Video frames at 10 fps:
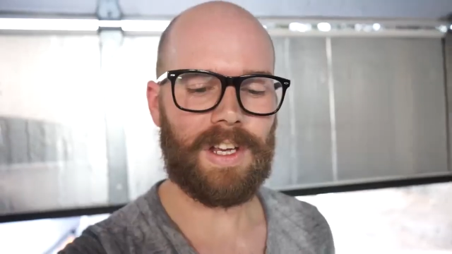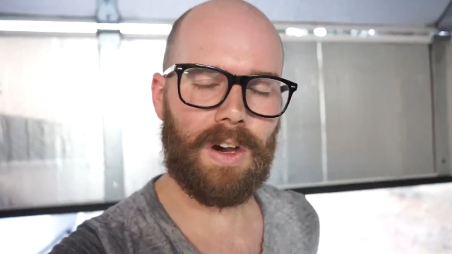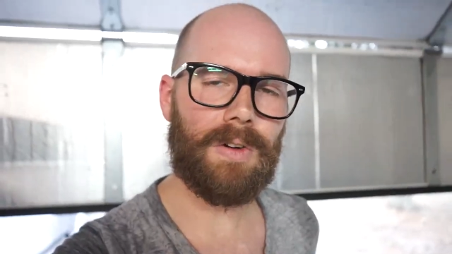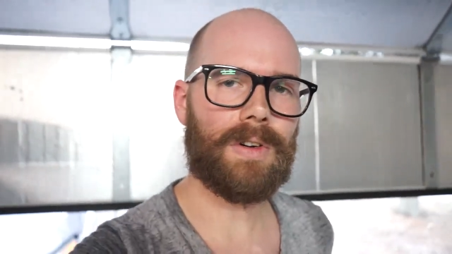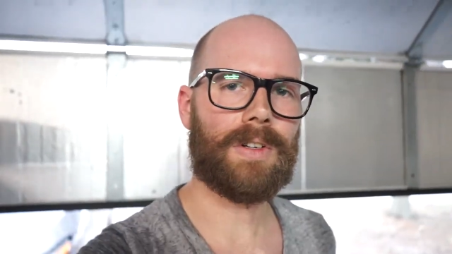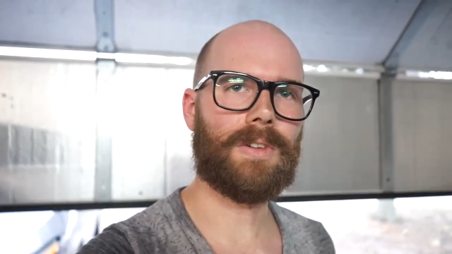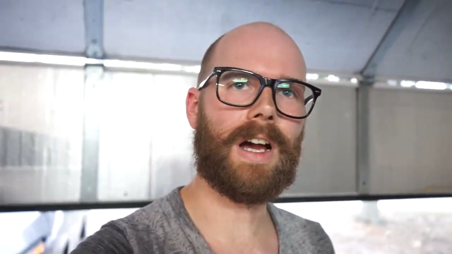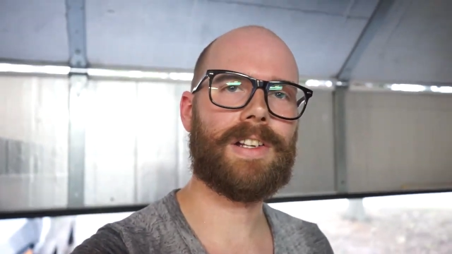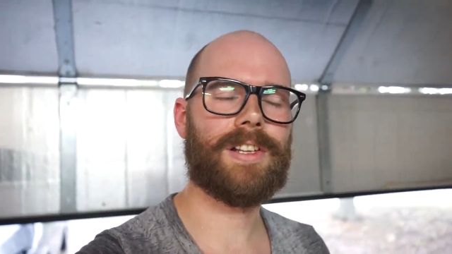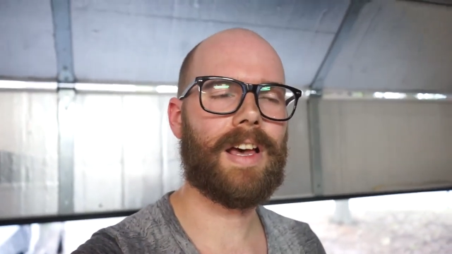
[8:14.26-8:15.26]
So,
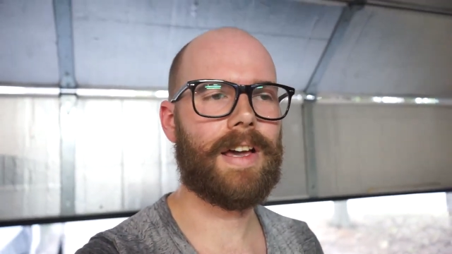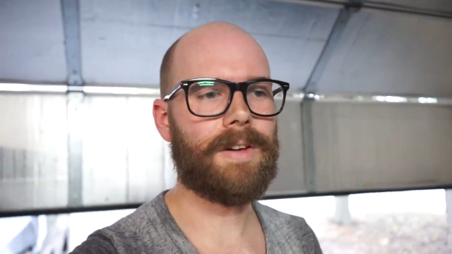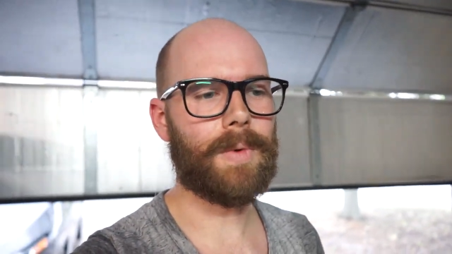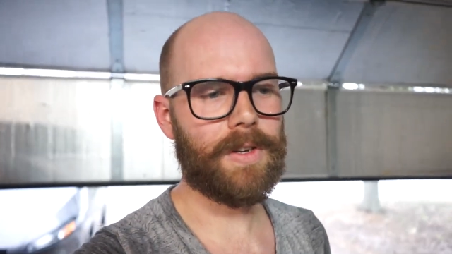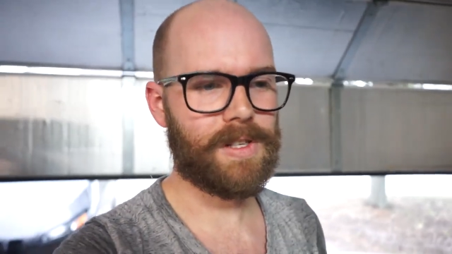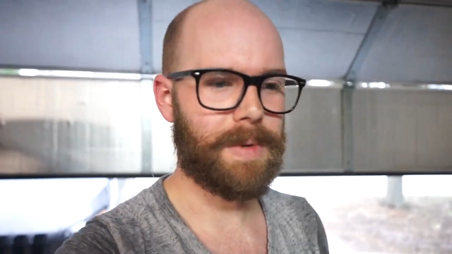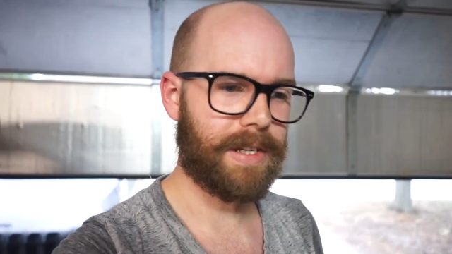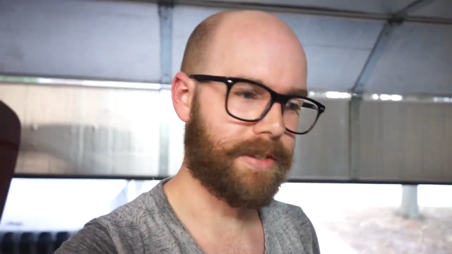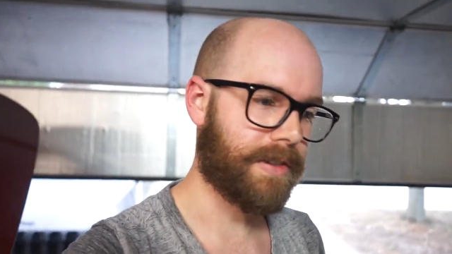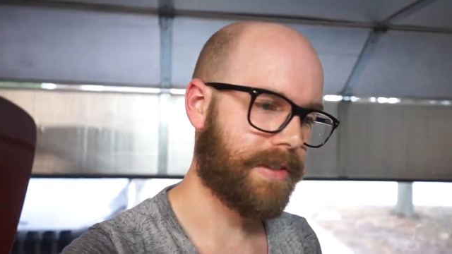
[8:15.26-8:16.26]
GarageLine and wheel
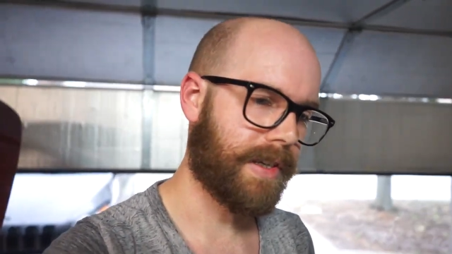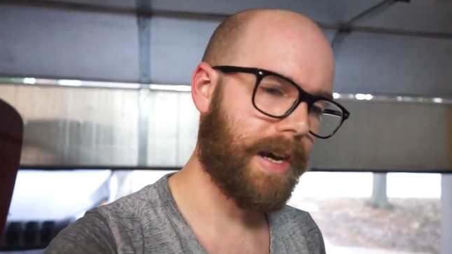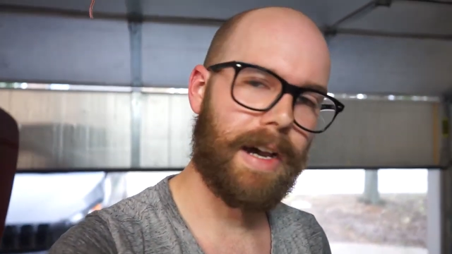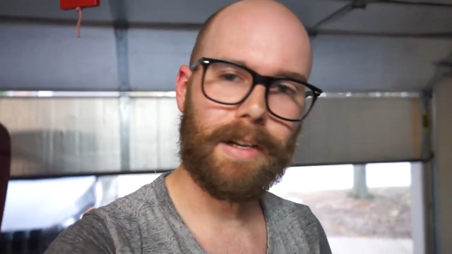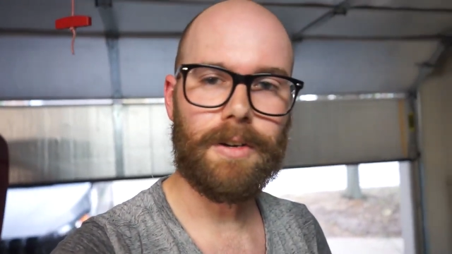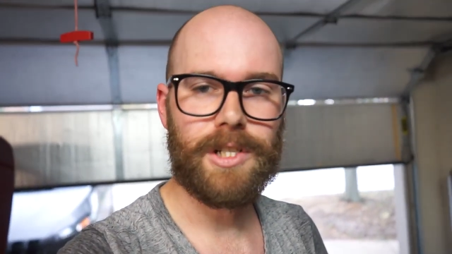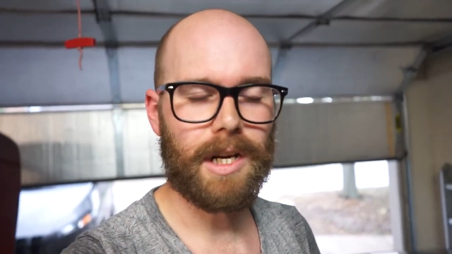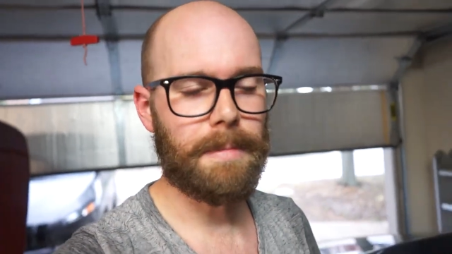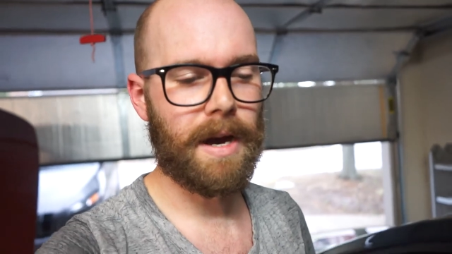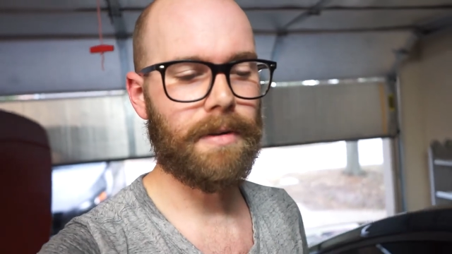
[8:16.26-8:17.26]
spacers. Uh, go
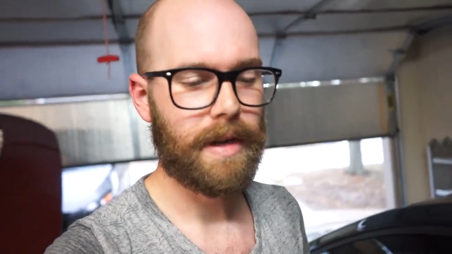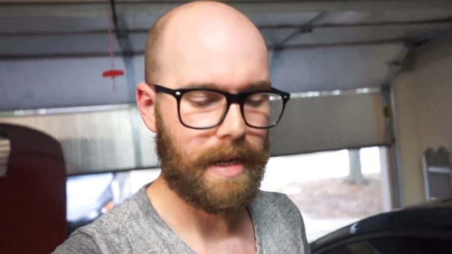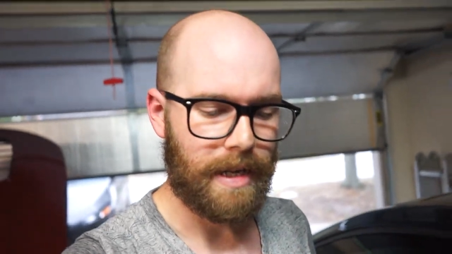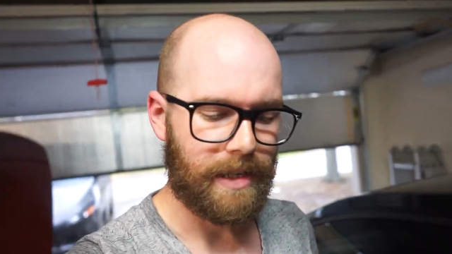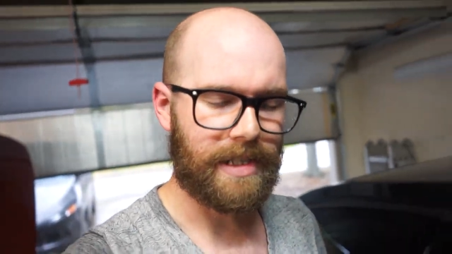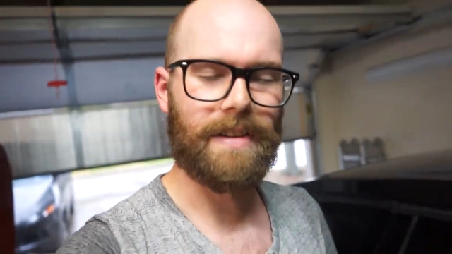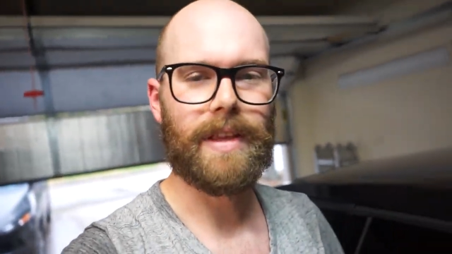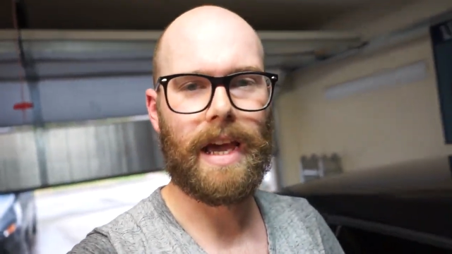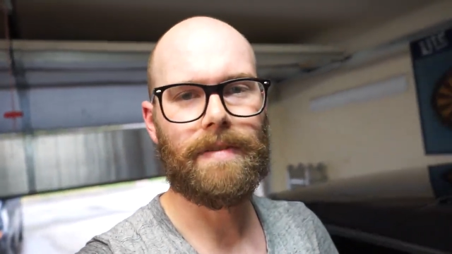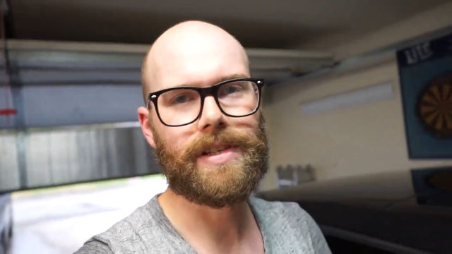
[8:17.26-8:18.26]
check them out, see if
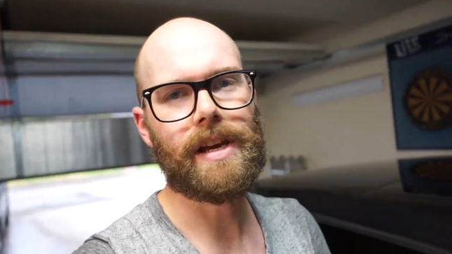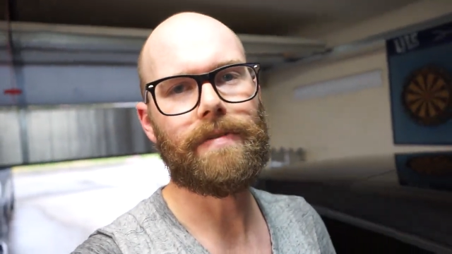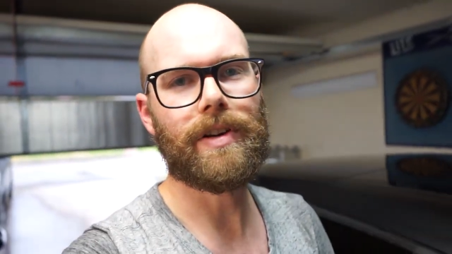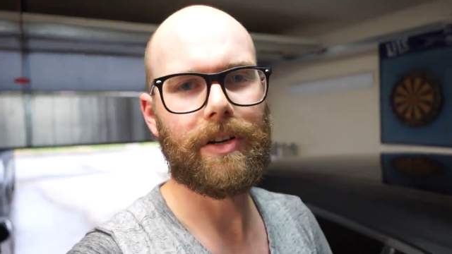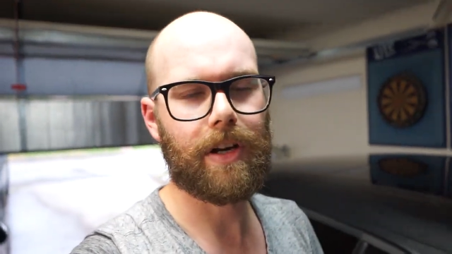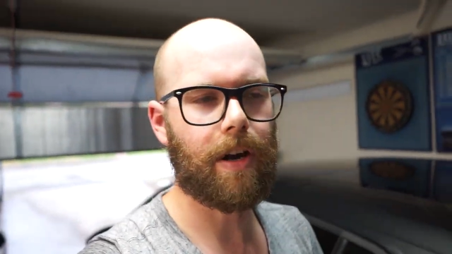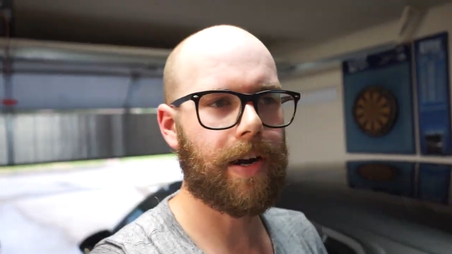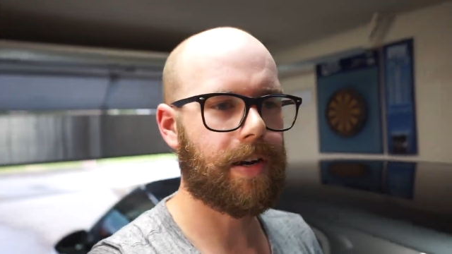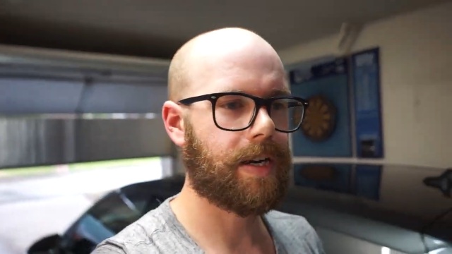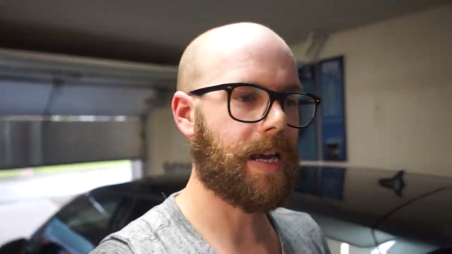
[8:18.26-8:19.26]
they have a set for your
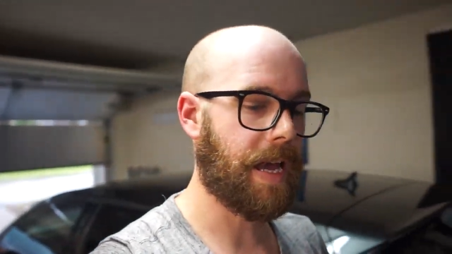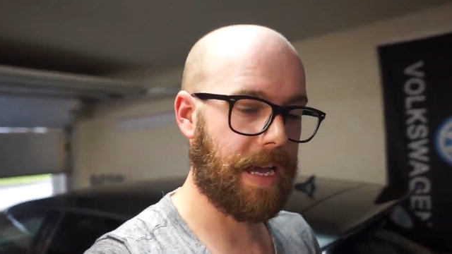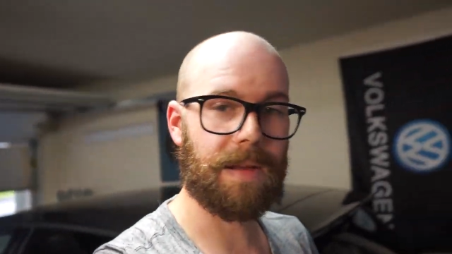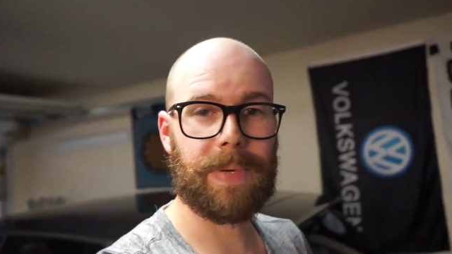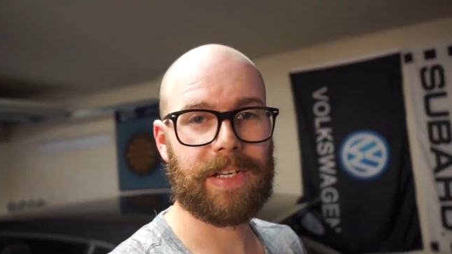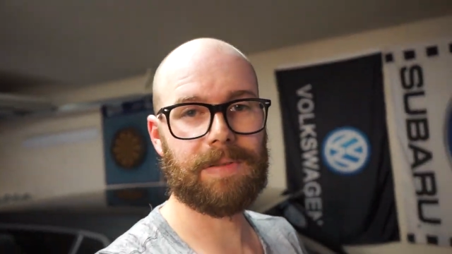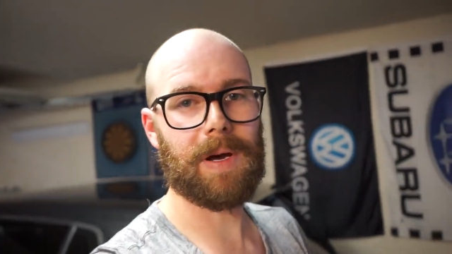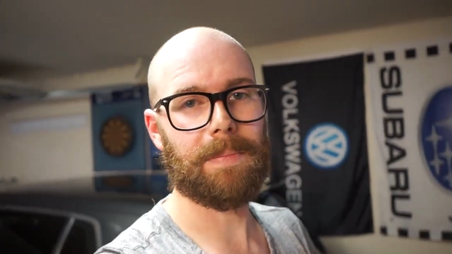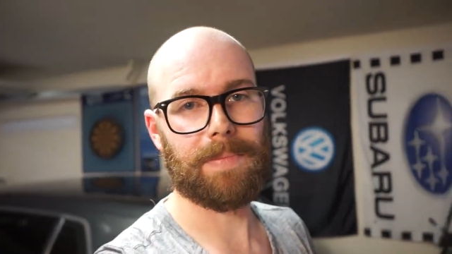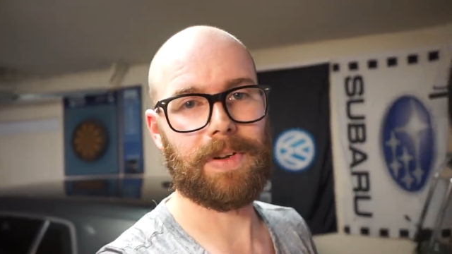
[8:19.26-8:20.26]
car, and pick some
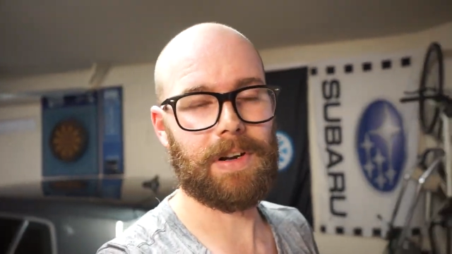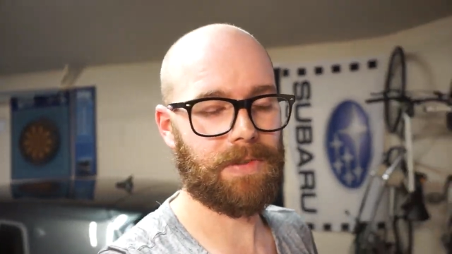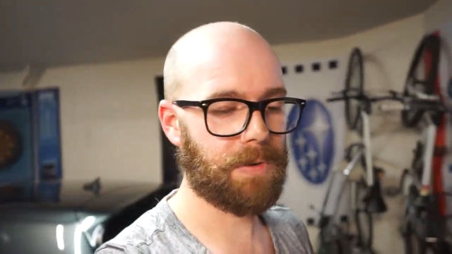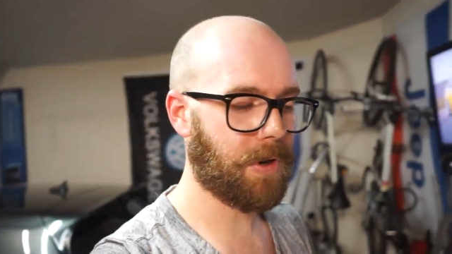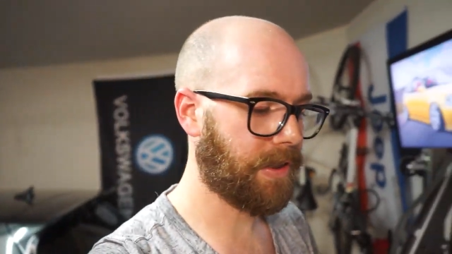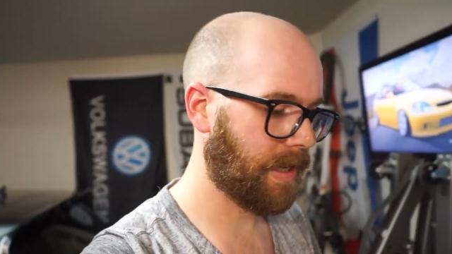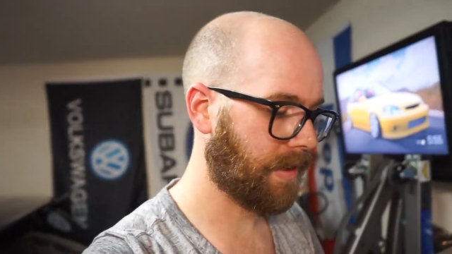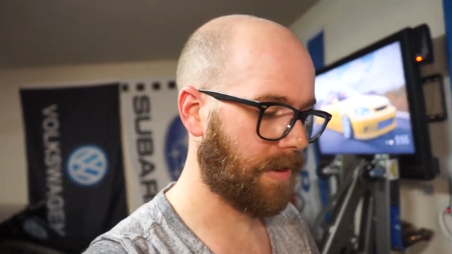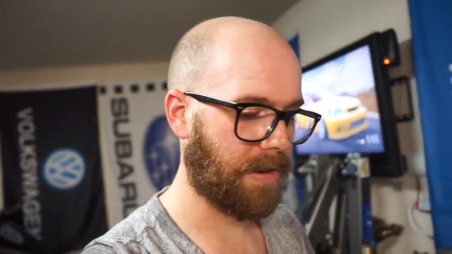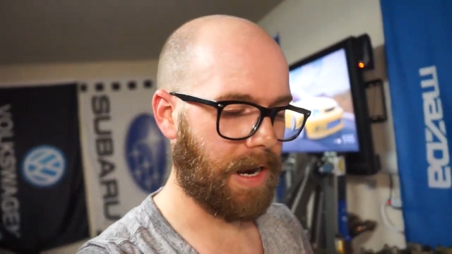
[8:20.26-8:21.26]
up. They're definitely worth
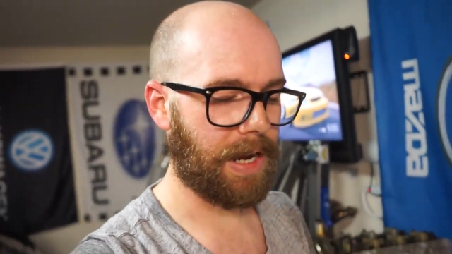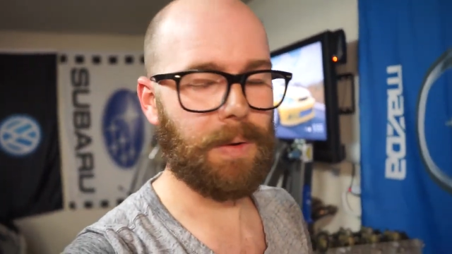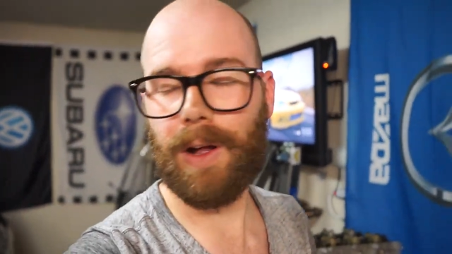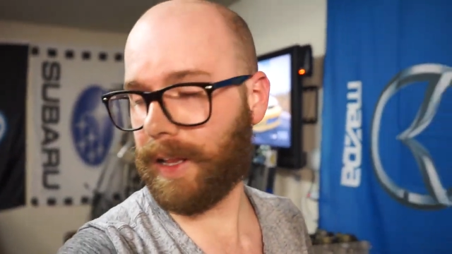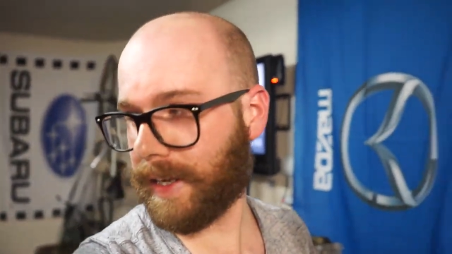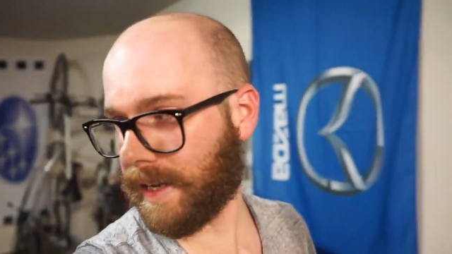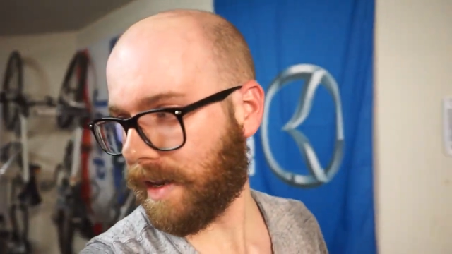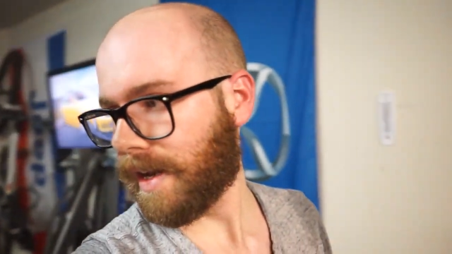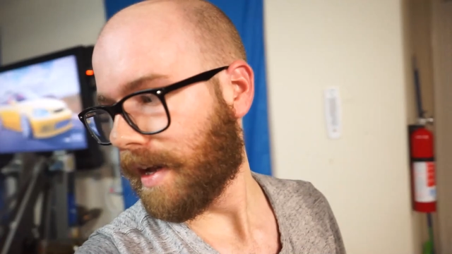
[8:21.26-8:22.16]
it. They're high quality.